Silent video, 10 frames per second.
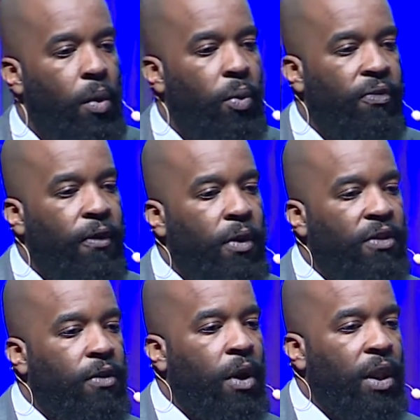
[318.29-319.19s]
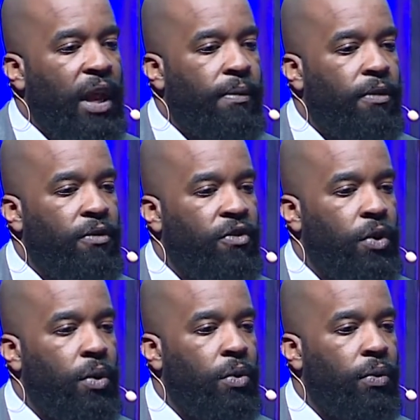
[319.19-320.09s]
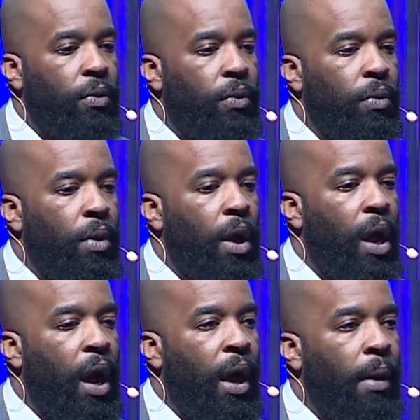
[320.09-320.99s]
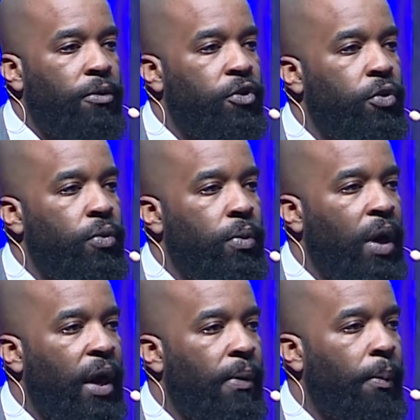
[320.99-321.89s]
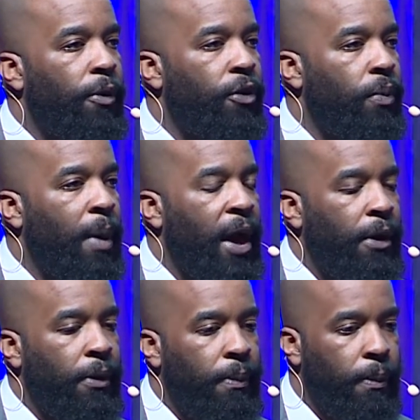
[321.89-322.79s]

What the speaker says: We focus on levels 0 through 2 of the Purdue Model.